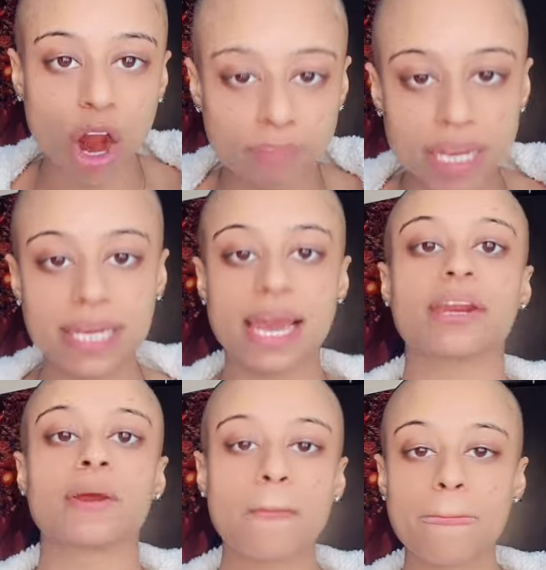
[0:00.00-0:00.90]
be our
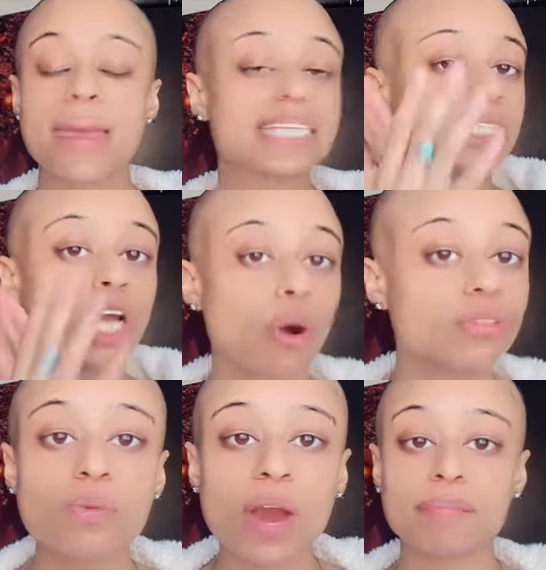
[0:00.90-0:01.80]
mediator. That's the
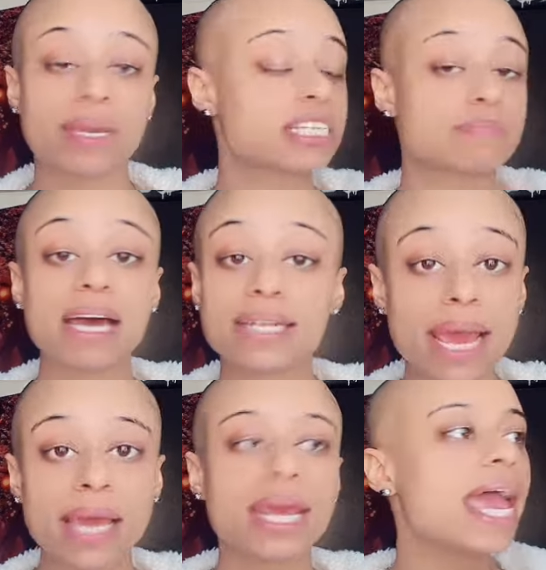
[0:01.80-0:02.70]
only way because my
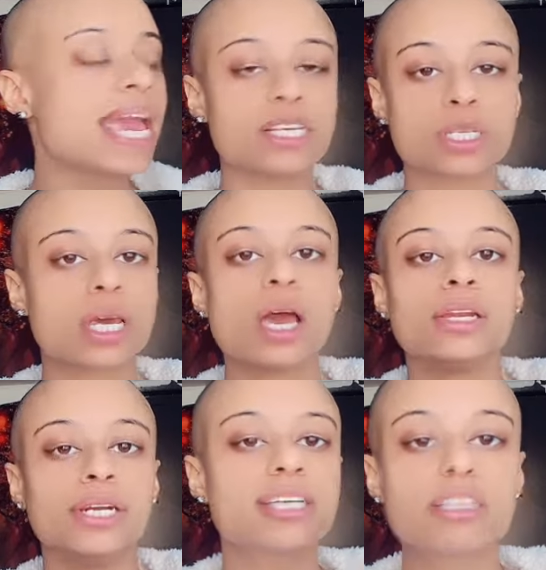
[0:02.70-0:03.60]
dad is
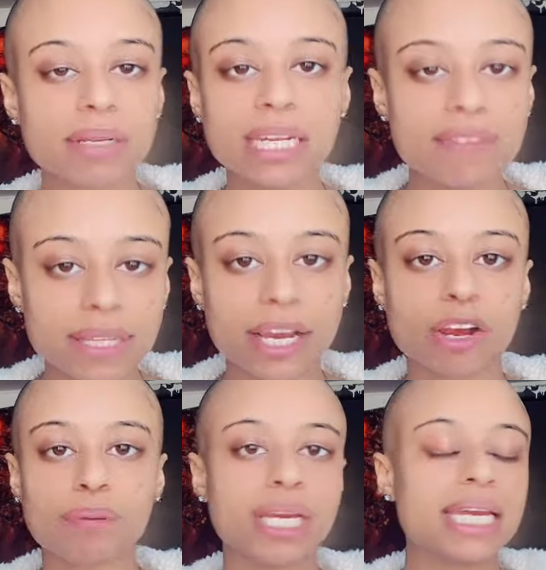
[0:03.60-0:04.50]
doesn't believe in
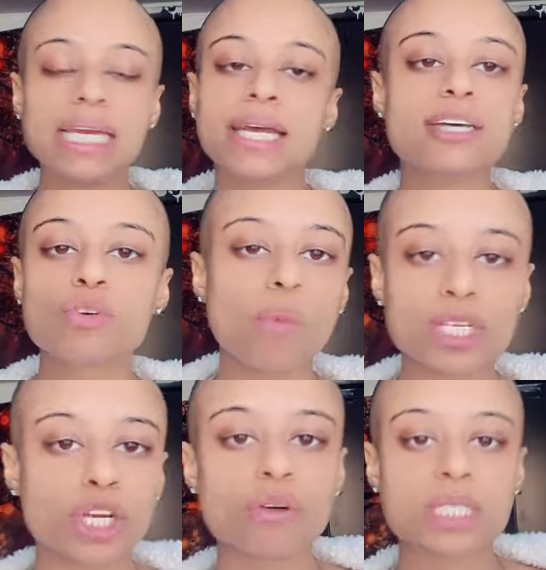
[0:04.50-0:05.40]
therapy. He doesn't
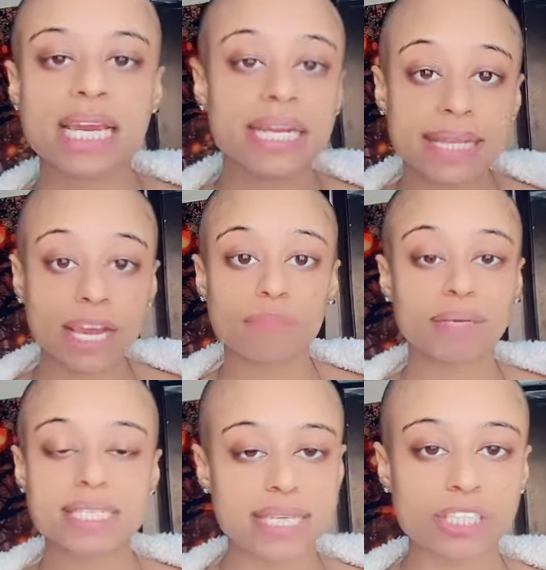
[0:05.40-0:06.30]
want to go to any
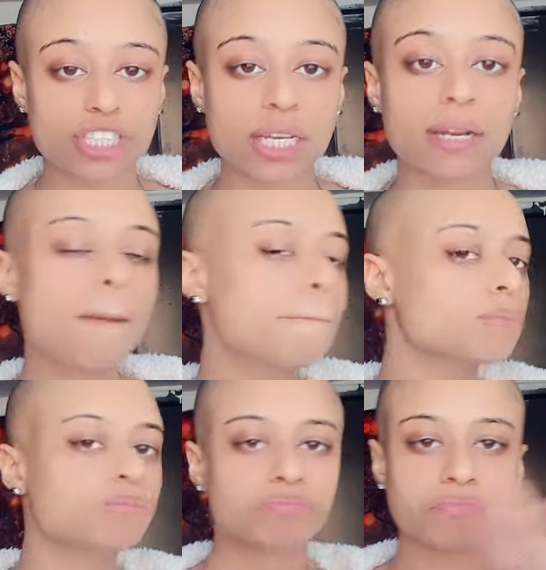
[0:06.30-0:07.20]
therapy session.
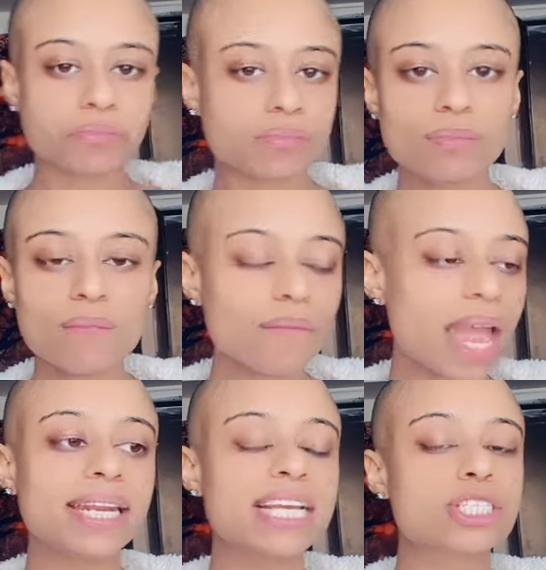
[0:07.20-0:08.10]

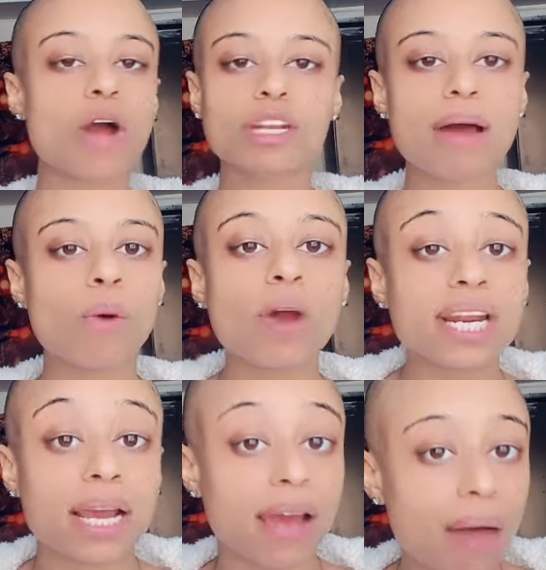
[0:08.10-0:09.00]
And he talked about
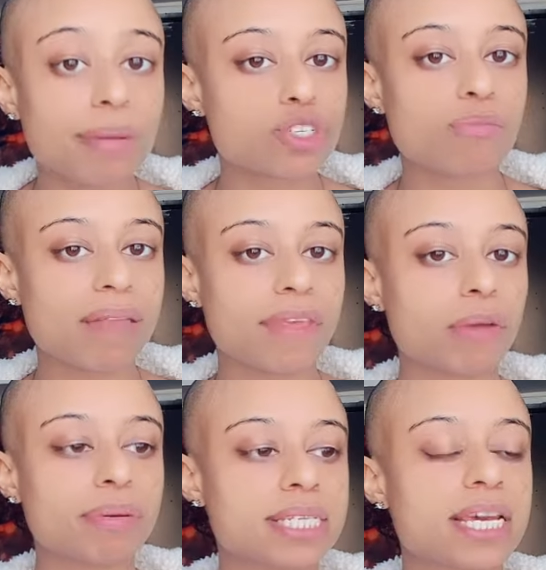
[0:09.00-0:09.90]
wanting to come into my
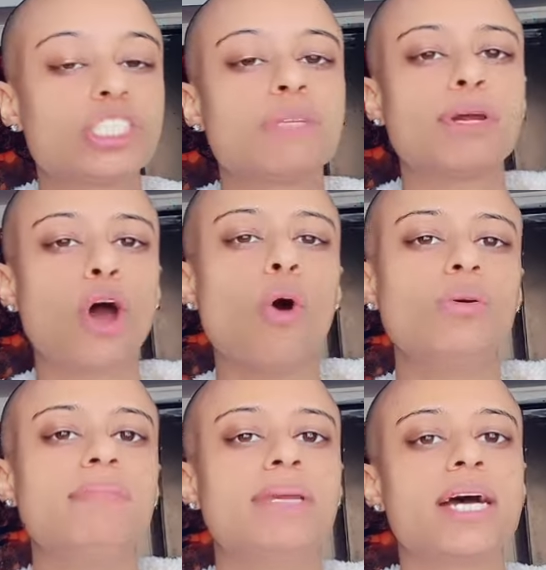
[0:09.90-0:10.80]
therapy session, but
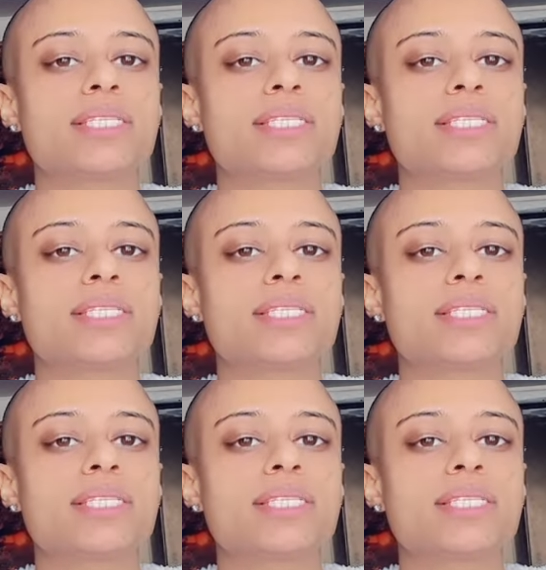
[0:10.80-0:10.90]
only